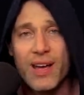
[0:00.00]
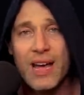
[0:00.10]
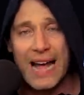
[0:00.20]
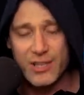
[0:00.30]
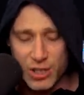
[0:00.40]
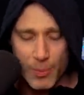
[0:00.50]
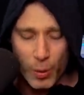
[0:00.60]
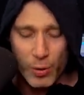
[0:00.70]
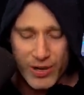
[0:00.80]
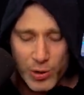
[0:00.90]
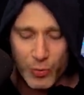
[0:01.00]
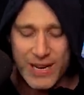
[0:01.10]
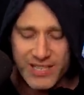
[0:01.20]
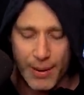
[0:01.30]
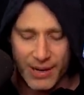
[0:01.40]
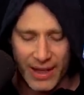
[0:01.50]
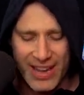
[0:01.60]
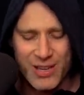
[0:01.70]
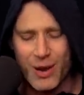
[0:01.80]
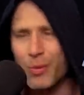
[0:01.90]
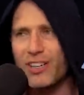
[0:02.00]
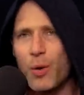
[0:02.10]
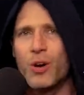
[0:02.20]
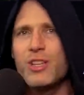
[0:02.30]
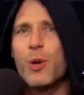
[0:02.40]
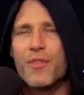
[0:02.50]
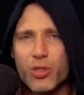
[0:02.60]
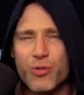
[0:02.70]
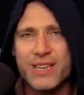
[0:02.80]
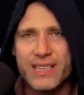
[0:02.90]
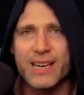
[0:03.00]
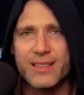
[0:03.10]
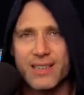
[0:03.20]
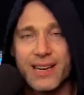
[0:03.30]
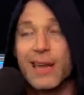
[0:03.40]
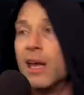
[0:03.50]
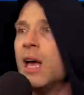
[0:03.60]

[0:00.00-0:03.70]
And to the point where you read something like that and you're like, well, I don't want to do it for 3 seconds a day.